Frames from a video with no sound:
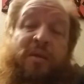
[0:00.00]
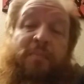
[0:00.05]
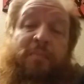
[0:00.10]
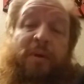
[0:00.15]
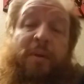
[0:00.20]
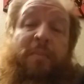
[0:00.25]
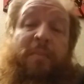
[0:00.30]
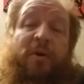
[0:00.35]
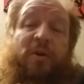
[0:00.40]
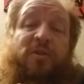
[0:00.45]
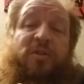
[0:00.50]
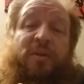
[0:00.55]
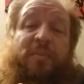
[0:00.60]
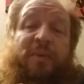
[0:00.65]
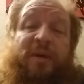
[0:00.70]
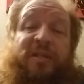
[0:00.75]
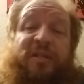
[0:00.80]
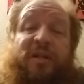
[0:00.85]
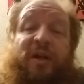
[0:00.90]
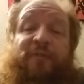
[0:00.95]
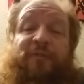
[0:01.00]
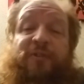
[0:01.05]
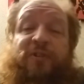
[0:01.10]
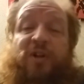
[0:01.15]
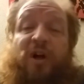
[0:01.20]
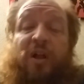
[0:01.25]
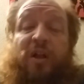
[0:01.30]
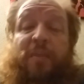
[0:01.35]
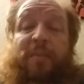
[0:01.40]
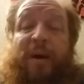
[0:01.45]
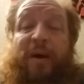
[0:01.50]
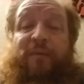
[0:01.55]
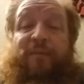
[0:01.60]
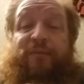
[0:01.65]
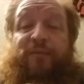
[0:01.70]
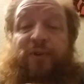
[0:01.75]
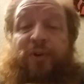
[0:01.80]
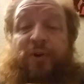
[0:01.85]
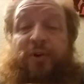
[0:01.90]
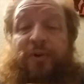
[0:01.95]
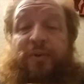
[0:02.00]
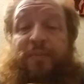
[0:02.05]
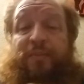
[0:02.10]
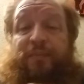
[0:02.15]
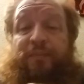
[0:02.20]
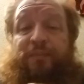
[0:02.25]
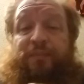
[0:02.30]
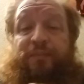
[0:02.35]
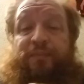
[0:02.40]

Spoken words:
But most of my stuff is all about food